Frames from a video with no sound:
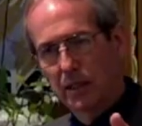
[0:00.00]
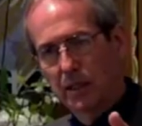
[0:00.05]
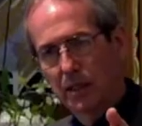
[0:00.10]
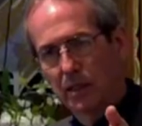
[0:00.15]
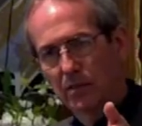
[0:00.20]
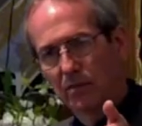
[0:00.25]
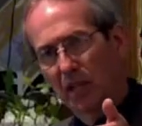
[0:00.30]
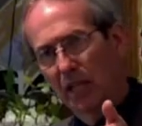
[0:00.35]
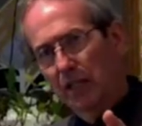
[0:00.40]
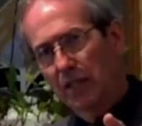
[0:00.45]

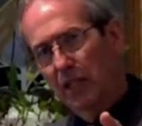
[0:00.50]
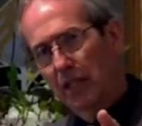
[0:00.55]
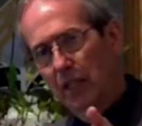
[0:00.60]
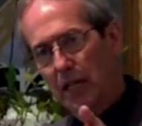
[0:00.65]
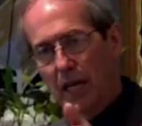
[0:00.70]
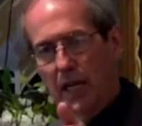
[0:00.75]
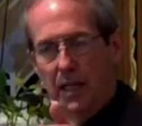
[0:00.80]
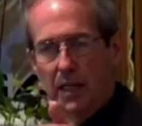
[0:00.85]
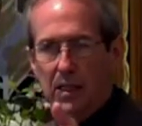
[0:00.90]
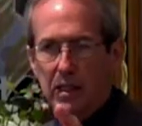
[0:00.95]

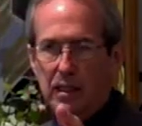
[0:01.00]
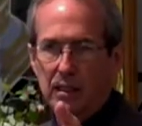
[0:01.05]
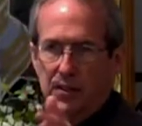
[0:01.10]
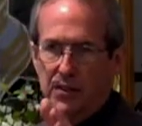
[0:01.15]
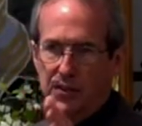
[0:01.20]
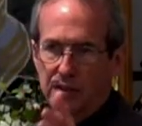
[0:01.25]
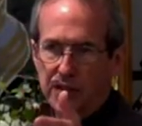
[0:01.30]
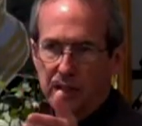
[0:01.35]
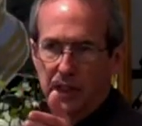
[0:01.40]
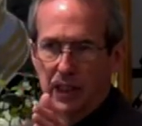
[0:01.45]

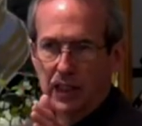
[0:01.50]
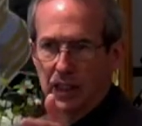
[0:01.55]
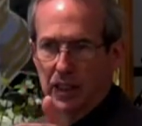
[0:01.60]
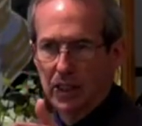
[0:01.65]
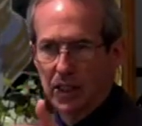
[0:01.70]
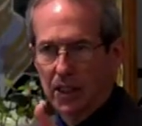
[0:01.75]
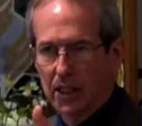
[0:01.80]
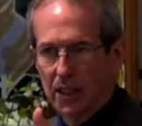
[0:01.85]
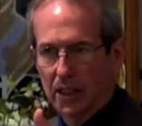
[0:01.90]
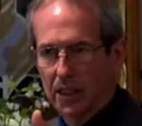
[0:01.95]
1980s
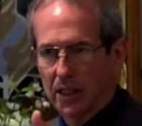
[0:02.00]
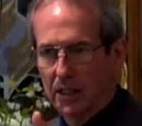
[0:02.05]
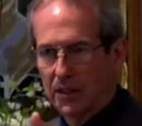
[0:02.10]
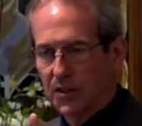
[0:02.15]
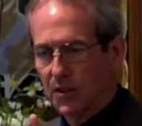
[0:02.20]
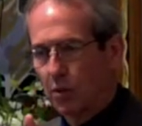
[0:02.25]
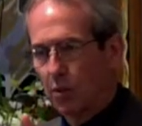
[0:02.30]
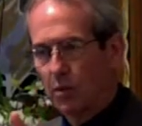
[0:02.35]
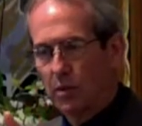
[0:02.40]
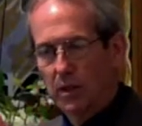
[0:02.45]
uh,
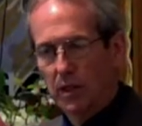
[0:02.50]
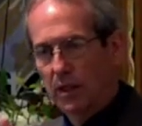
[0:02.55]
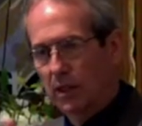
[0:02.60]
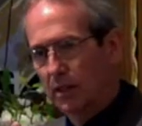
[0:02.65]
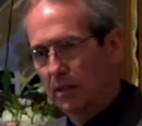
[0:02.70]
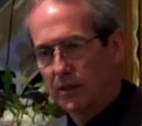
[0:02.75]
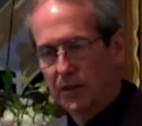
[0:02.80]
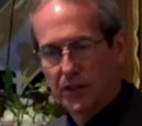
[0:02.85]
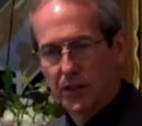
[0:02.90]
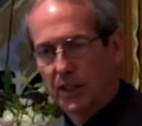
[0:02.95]
uh,
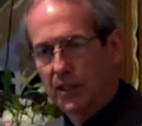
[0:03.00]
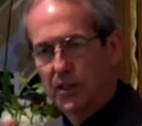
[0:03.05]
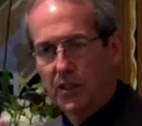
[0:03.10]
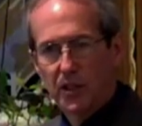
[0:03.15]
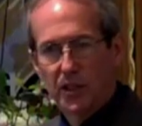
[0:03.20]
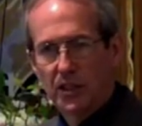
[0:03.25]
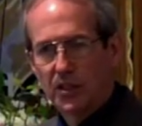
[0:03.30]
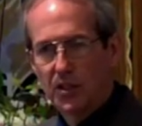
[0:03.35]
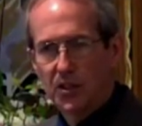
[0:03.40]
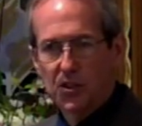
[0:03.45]
into,
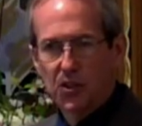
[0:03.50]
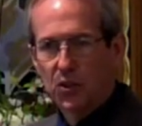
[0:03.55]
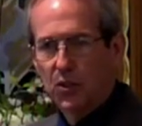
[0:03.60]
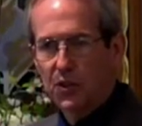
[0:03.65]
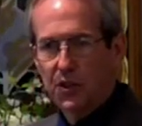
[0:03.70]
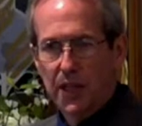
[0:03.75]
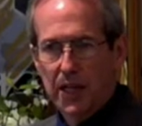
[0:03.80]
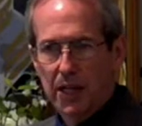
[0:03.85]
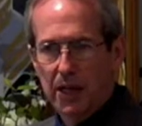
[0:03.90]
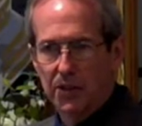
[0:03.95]
into
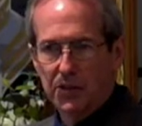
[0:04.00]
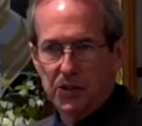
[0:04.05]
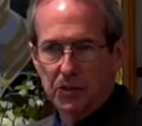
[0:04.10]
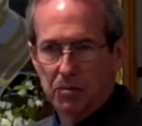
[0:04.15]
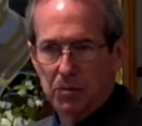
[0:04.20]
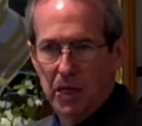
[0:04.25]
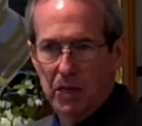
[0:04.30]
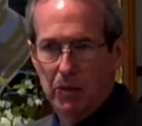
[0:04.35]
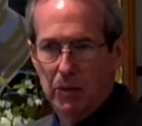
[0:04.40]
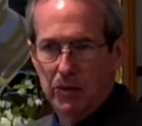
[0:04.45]
2000,
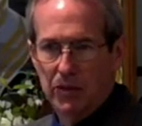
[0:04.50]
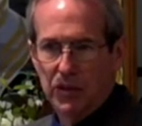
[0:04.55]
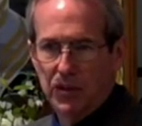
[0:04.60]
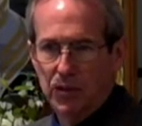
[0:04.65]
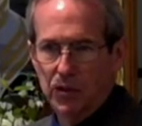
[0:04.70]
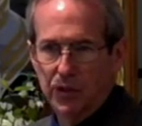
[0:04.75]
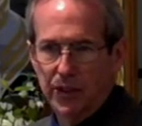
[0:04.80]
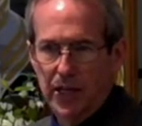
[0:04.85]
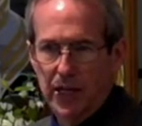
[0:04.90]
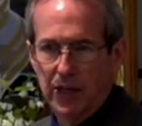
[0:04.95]
maybe in
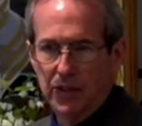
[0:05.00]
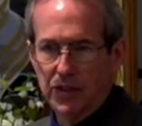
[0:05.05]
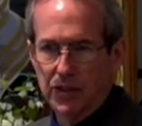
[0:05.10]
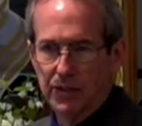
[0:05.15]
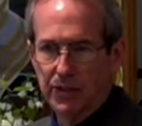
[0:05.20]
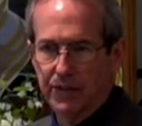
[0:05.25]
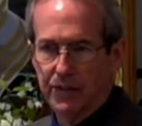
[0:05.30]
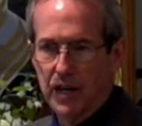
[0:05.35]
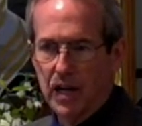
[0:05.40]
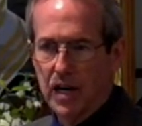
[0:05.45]

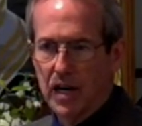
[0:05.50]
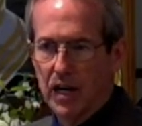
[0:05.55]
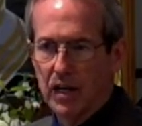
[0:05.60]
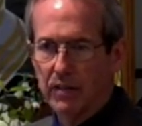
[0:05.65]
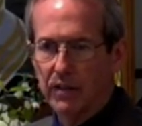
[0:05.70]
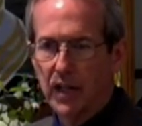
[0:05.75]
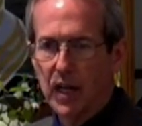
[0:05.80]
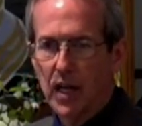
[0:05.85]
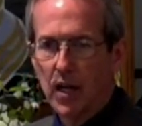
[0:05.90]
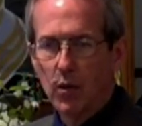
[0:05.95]
2005,
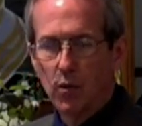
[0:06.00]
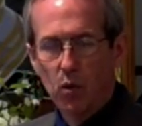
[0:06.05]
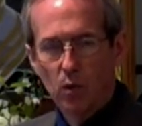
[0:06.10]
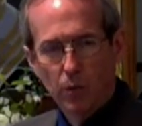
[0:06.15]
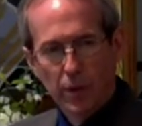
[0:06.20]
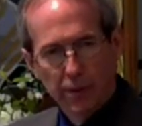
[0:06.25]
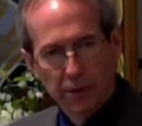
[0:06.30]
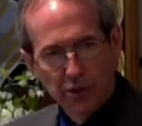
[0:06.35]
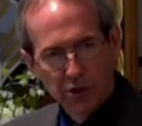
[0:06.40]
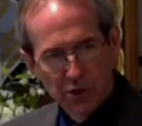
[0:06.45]
when we
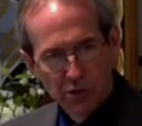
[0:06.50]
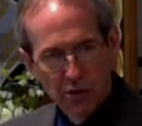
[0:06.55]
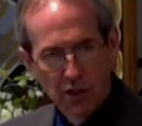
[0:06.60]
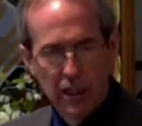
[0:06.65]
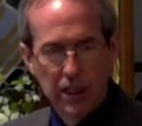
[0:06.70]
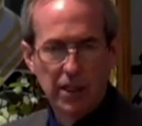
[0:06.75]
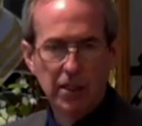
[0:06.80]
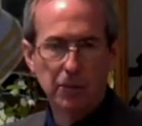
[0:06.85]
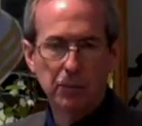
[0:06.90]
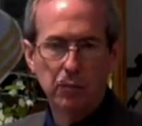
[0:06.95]
were
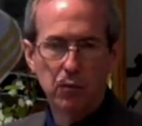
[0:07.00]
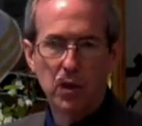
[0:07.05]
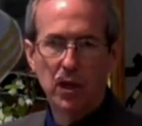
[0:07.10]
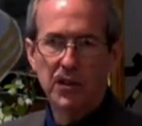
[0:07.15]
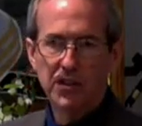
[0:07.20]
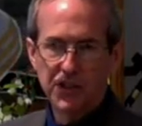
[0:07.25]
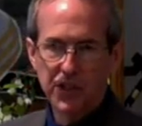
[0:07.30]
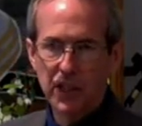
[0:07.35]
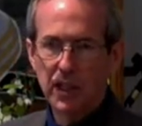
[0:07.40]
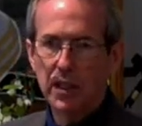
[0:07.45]
treating
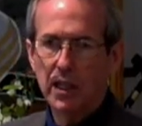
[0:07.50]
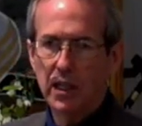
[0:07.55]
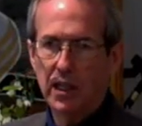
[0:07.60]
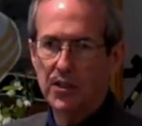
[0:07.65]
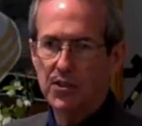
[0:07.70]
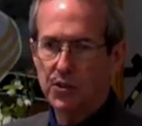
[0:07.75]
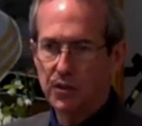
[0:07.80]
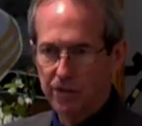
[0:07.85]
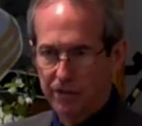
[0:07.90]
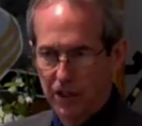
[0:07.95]
prostate
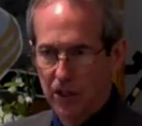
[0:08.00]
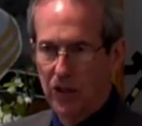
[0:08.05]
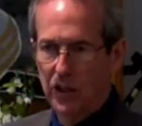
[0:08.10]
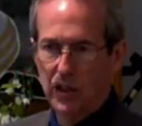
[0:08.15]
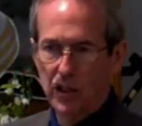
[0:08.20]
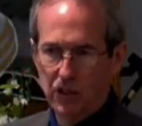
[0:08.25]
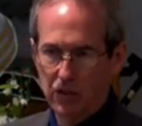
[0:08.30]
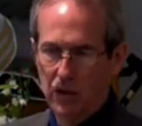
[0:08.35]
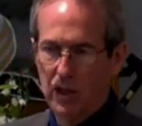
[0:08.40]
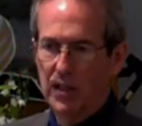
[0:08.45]
cancer very
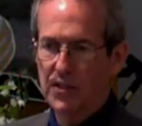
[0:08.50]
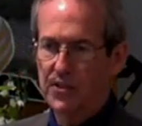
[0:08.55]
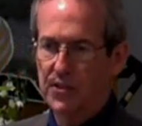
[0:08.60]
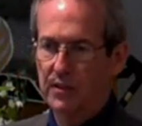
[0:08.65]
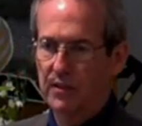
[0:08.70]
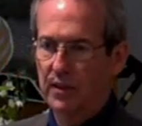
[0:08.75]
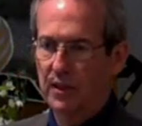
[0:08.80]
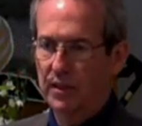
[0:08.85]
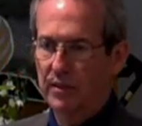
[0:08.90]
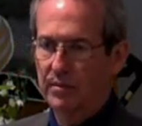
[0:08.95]

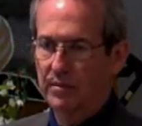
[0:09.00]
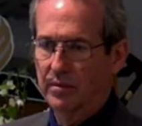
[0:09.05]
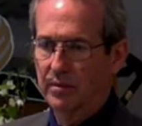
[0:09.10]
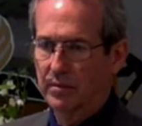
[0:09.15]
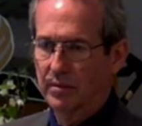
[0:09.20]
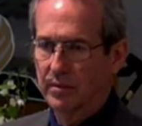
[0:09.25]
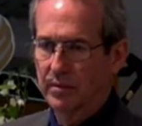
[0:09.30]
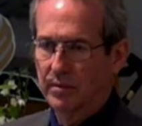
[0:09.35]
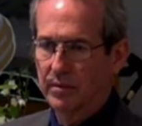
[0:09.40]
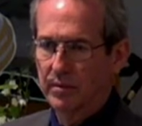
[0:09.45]
aggressively.
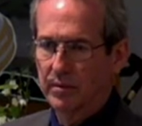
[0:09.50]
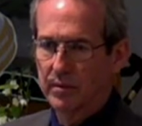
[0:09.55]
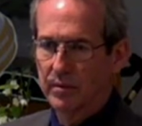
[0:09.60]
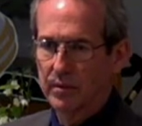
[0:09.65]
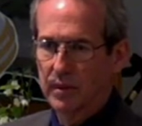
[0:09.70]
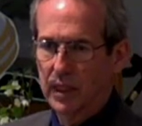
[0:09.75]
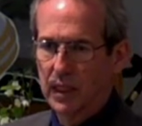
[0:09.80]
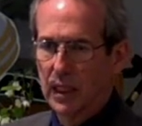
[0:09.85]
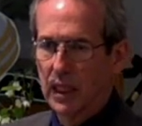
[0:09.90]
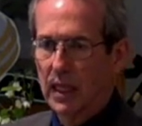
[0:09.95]

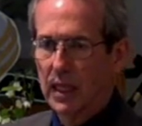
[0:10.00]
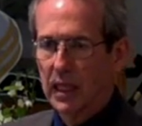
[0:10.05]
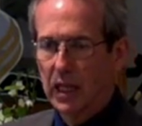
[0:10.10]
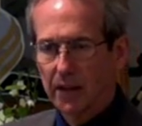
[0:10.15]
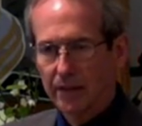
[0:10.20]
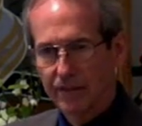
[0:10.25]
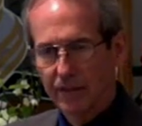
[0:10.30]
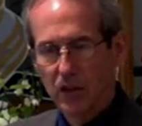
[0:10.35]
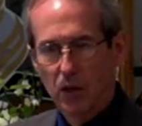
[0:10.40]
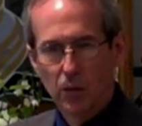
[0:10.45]
And I
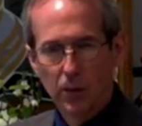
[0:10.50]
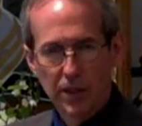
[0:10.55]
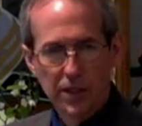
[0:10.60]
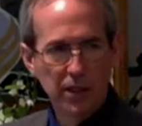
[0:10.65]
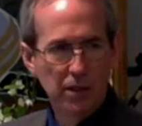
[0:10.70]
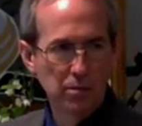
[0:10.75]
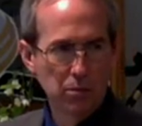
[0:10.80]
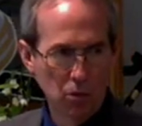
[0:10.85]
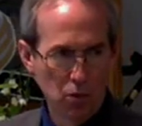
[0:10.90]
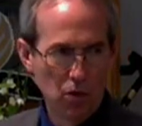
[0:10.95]
felt we did
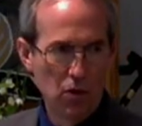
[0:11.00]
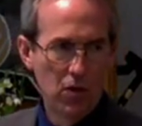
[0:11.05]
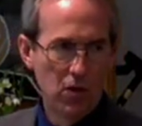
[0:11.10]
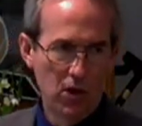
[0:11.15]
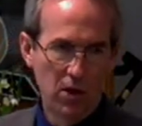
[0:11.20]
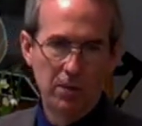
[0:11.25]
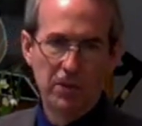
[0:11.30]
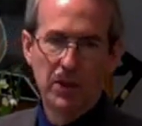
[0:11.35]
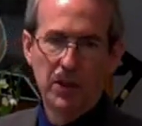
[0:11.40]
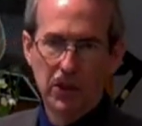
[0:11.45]
more
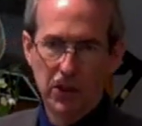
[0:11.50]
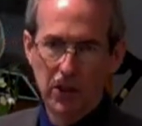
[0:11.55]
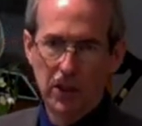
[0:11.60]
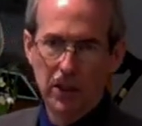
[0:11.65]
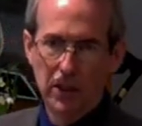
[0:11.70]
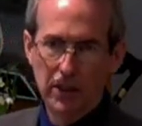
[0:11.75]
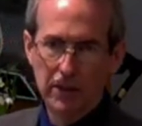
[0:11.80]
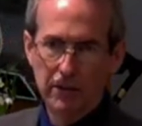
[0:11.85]
harm than good.